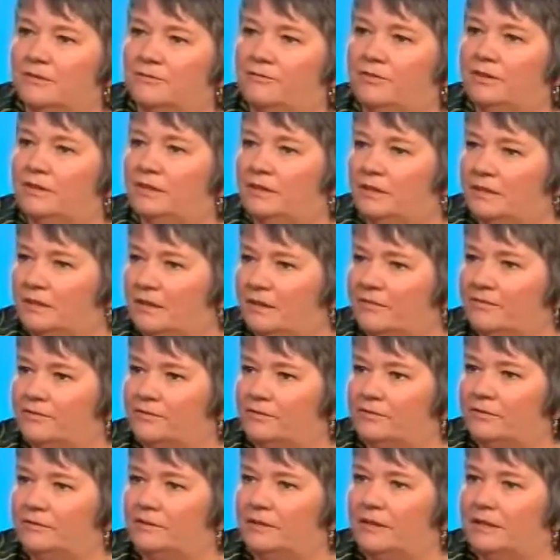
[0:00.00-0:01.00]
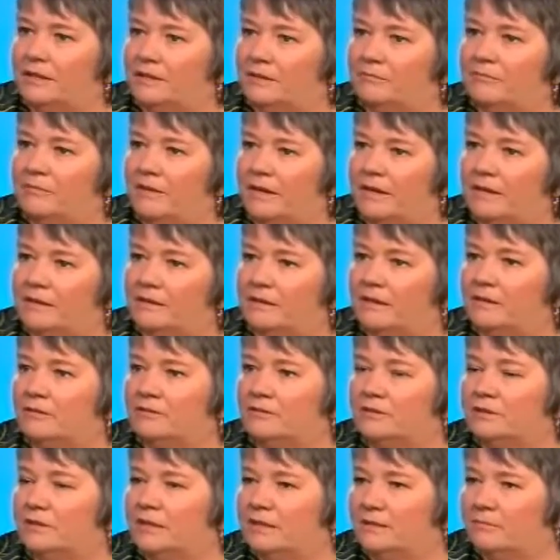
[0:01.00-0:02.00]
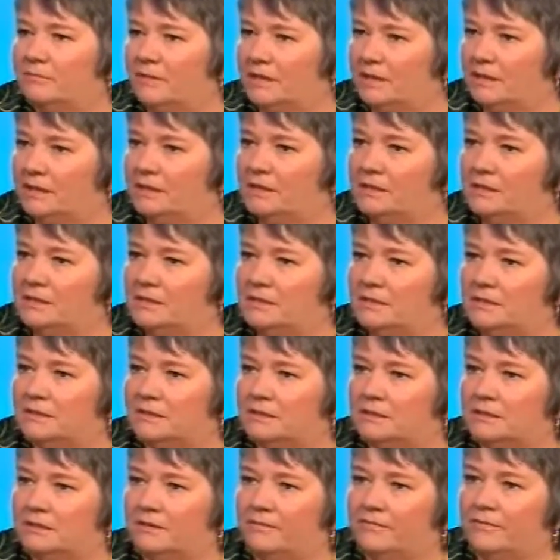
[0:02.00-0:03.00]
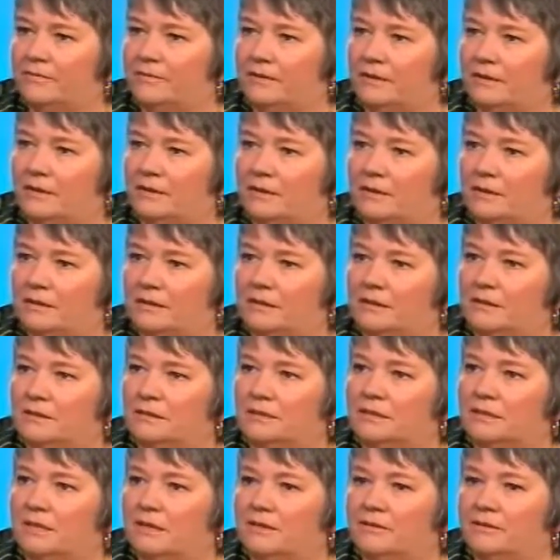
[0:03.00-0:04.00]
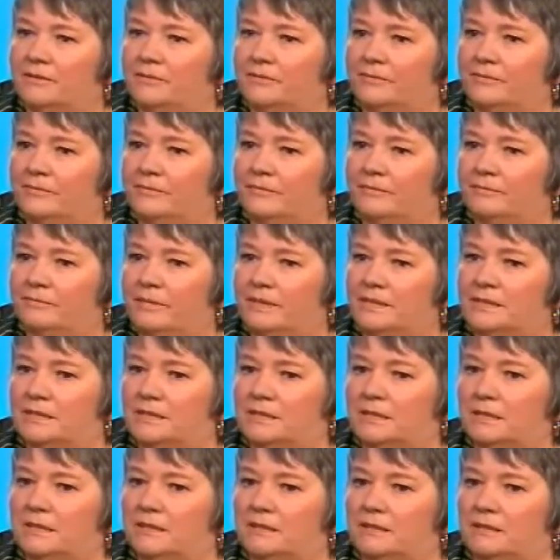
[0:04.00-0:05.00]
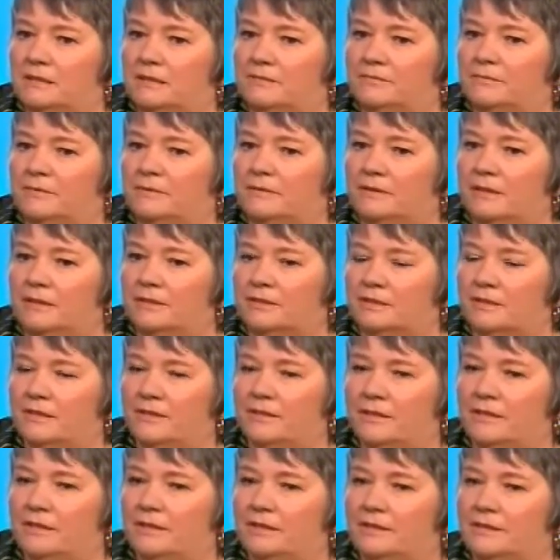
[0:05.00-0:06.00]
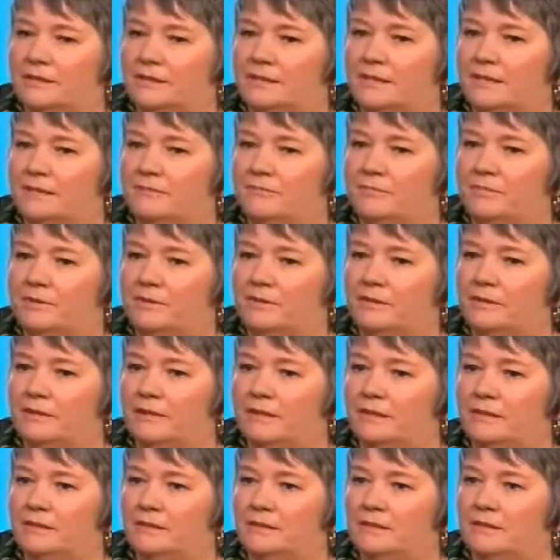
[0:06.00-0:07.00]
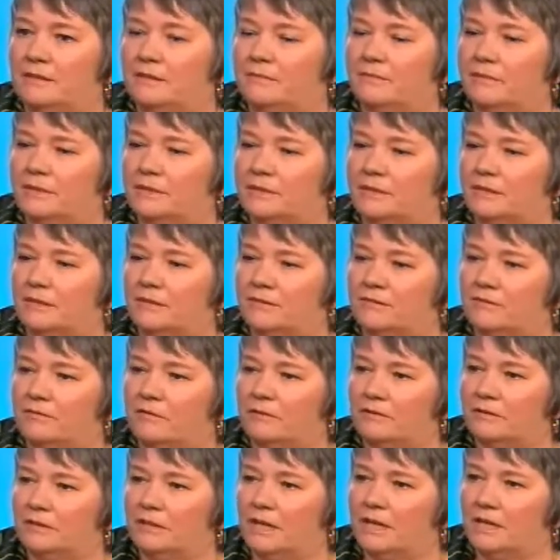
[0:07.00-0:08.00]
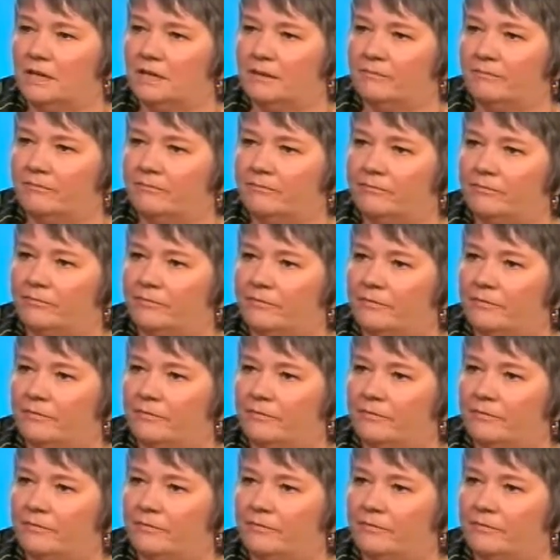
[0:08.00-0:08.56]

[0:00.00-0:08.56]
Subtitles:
fit enough to get him back, and that would take many years. So basically I signed the consent, but at the time I signed the wrong name.